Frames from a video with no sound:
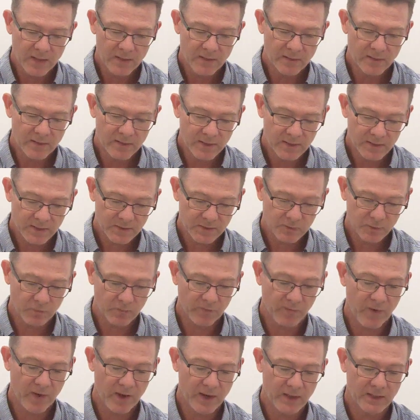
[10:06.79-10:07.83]
This
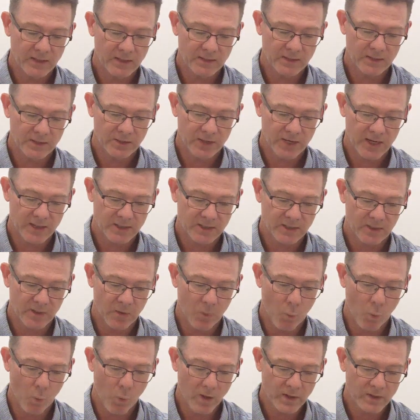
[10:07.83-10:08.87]
finding suggests
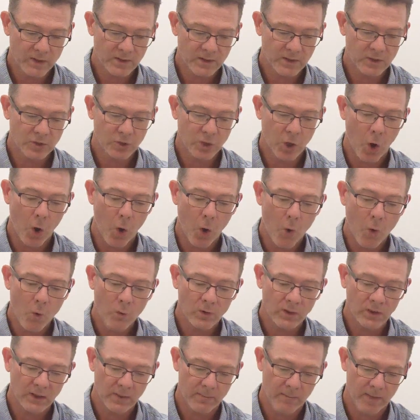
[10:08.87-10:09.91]
that once the
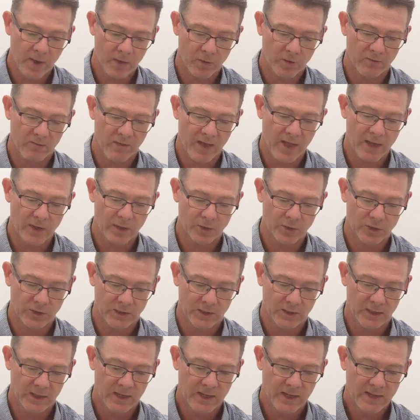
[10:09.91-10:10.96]
total amount of
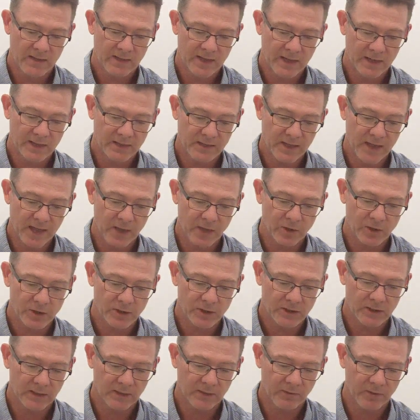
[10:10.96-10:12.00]
energy, that is,
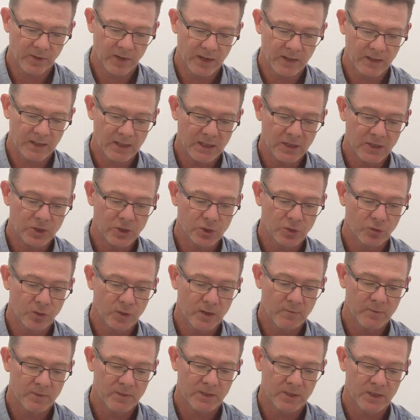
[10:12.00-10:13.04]
energy delivered at each
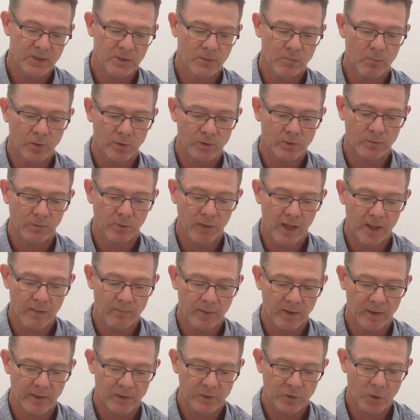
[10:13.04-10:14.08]
treatment session
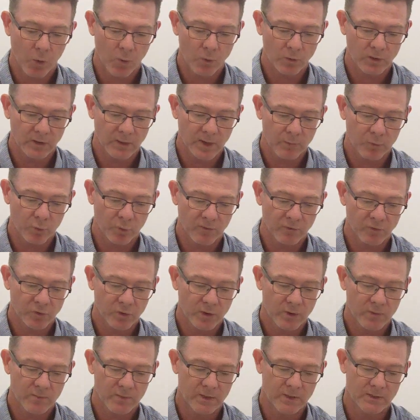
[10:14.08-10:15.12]
multiplied by the total number of
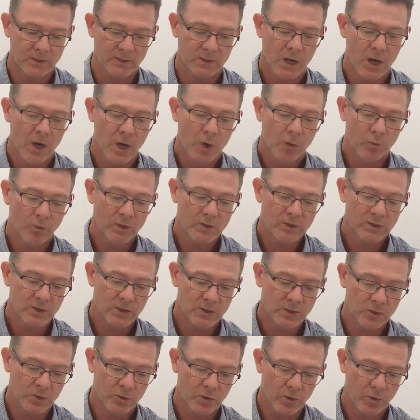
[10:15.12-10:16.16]
treatments,
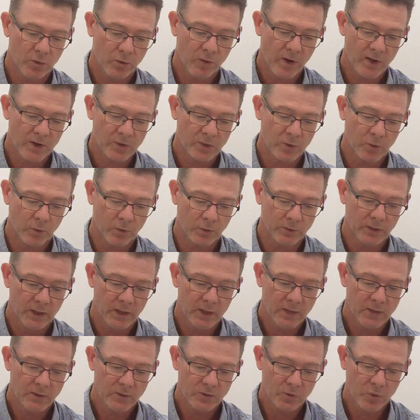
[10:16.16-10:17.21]
reached a certain threshold,
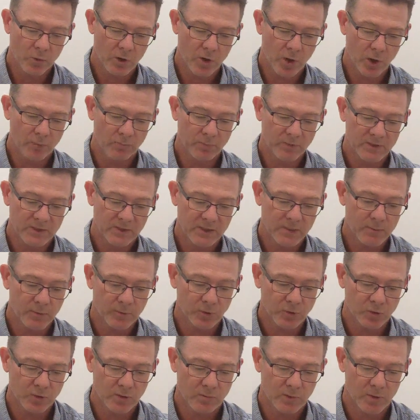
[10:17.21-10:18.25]
the so-called
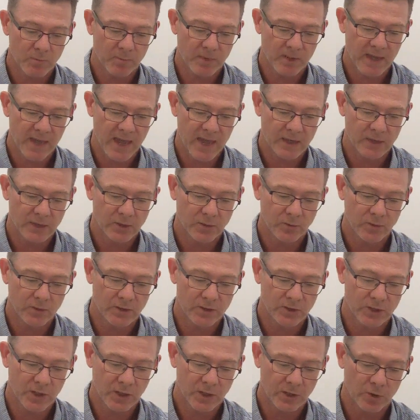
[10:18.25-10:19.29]
placebo treatment began to
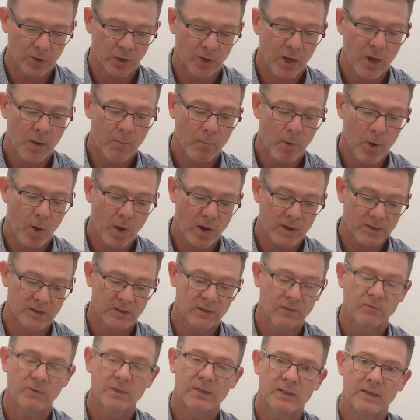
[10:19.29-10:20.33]
engender
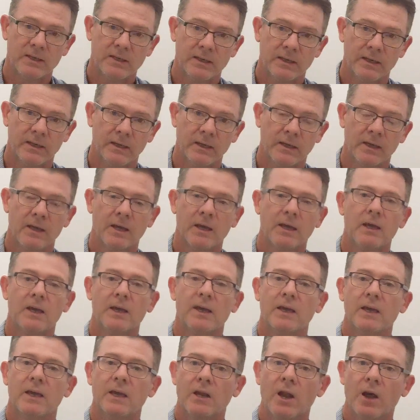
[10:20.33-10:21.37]
positive healing.
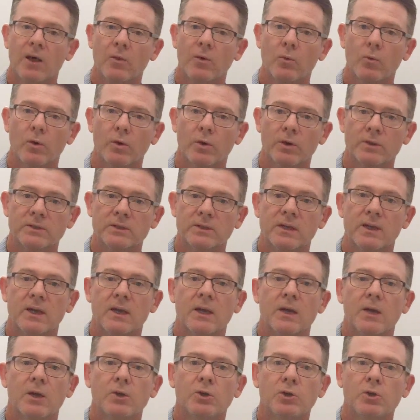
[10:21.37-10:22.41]
In other words,
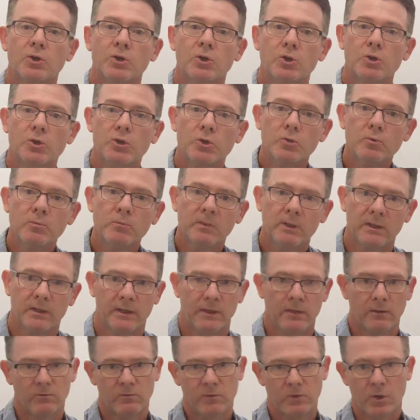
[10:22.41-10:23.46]

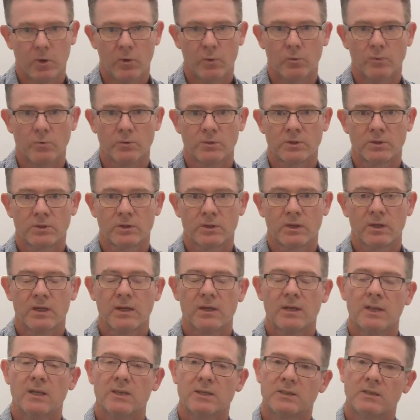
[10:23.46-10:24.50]
cumulative dose
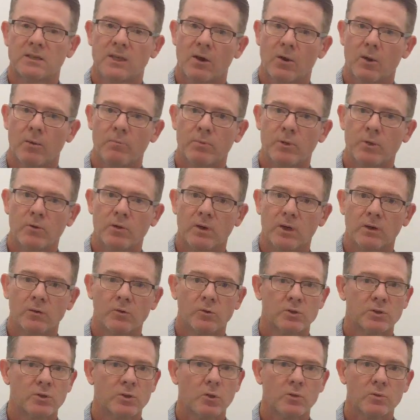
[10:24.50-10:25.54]
is
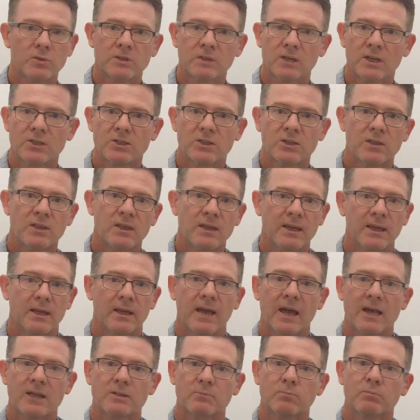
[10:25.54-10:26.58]
therapeutic. There's no such
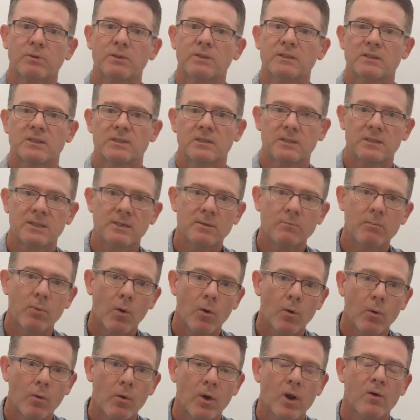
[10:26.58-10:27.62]
thing as
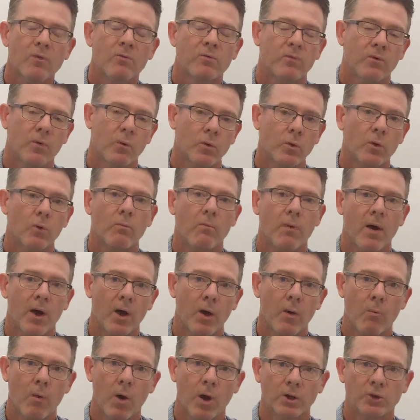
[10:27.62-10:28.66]
placebo
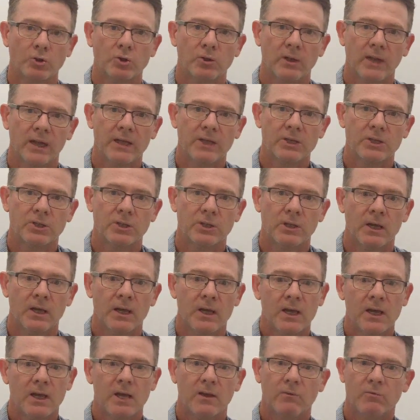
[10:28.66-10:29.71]
photobiomodulation.
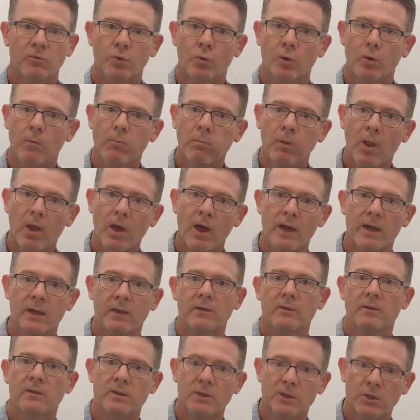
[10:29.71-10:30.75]
If you're
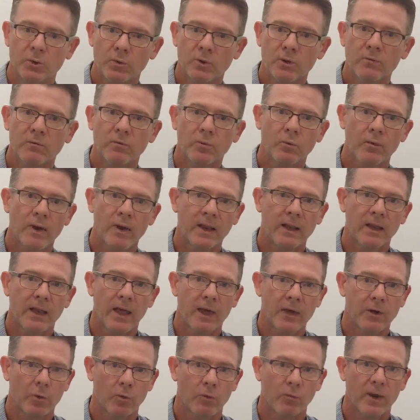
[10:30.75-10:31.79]
applying near-infrared
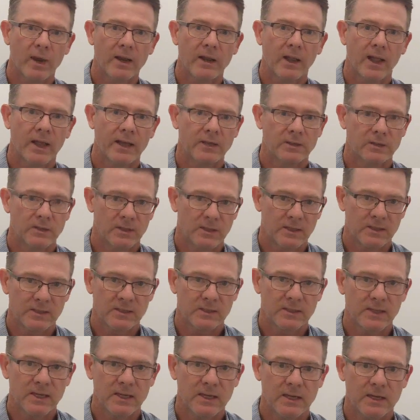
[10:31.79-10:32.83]
light or red light to the
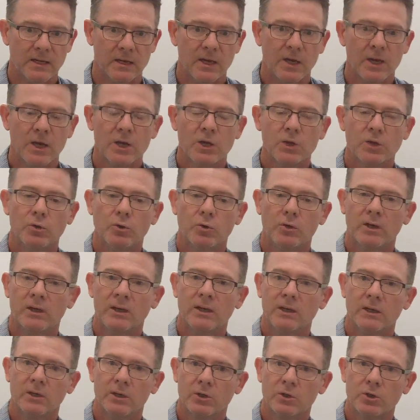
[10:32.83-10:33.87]
skin, you're
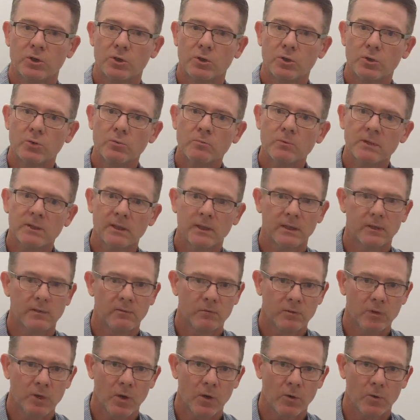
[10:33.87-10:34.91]
getting a
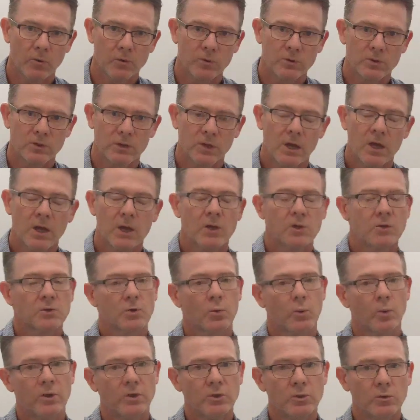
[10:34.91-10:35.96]
cumulative dose.
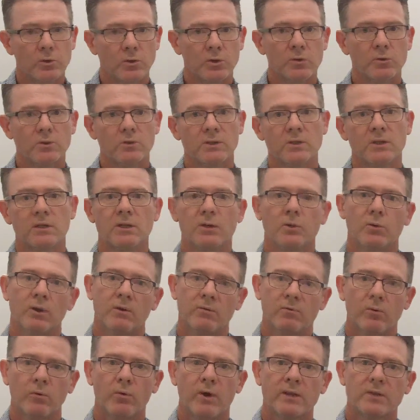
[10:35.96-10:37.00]
So when you use the
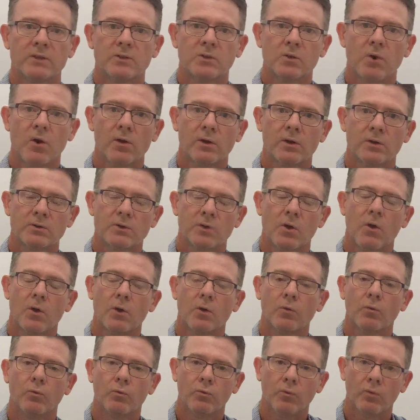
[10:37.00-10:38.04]
near-infrared saunas
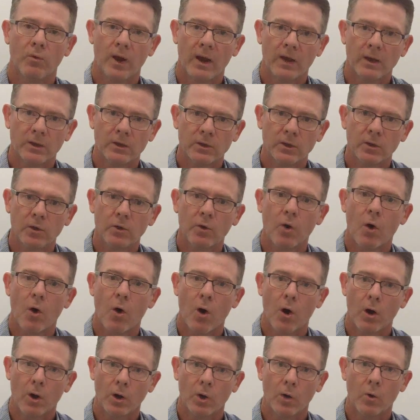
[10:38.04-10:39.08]
on a regular,
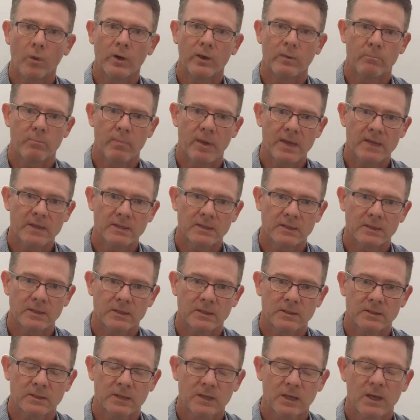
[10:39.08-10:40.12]
ongoing
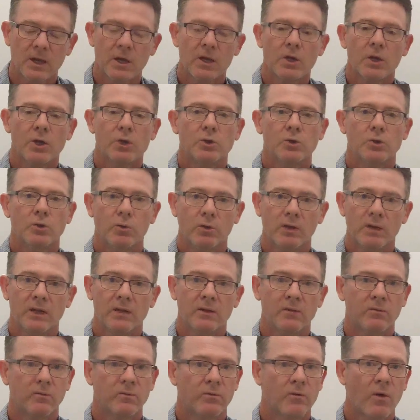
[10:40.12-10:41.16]
basis, you're
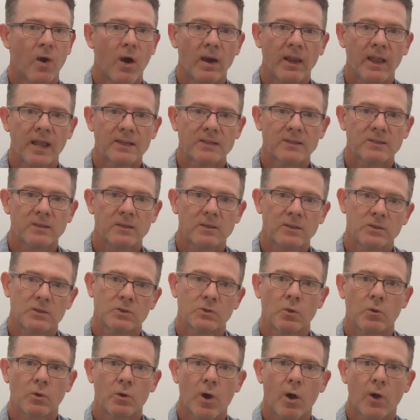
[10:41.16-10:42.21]
getting far less than the
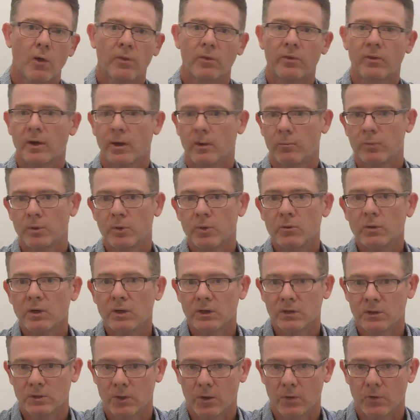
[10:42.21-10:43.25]
so-called
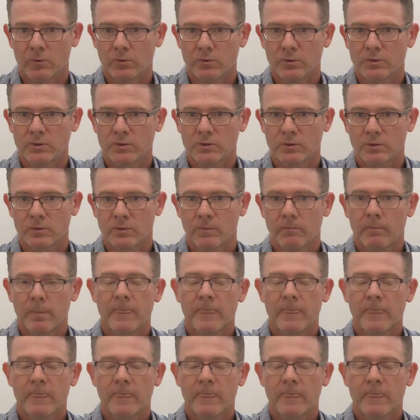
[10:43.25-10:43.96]
therapeutic dose.